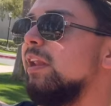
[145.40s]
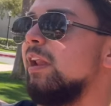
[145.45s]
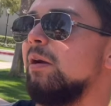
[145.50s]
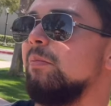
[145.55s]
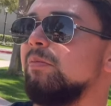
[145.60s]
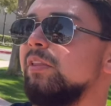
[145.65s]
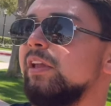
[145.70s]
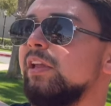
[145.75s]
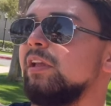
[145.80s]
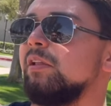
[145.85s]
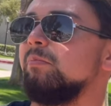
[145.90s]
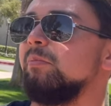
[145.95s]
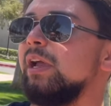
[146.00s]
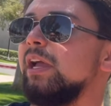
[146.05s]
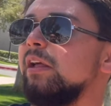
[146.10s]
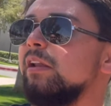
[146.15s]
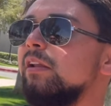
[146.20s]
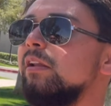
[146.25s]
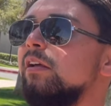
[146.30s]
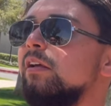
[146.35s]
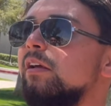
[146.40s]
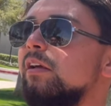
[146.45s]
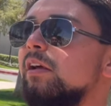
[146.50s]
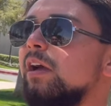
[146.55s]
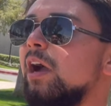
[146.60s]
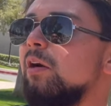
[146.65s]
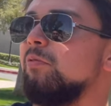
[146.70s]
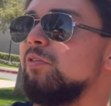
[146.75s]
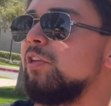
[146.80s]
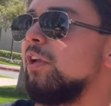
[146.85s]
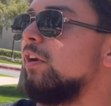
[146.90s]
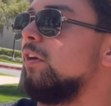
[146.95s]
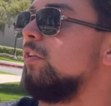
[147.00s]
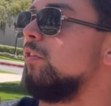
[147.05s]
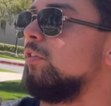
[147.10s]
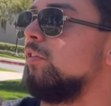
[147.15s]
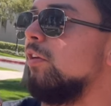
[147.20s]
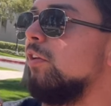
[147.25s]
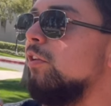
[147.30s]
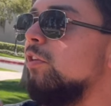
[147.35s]
now I'm thinking, man, I wish I could have
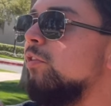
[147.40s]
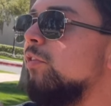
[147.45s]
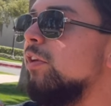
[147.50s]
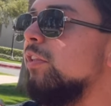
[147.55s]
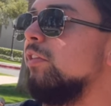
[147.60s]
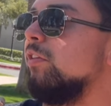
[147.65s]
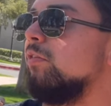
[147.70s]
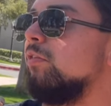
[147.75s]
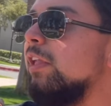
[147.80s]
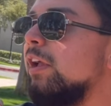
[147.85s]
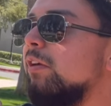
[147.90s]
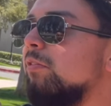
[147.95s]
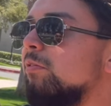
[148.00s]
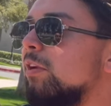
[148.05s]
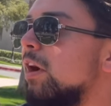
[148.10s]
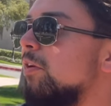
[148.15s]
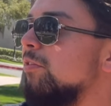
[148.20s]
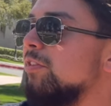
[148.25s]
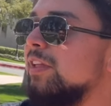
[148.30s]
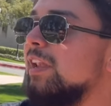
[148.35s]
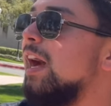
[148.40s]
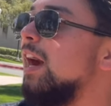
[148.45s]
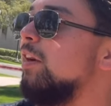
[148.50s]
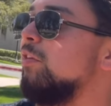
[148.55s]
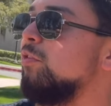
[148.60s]
started doing this like when I was in high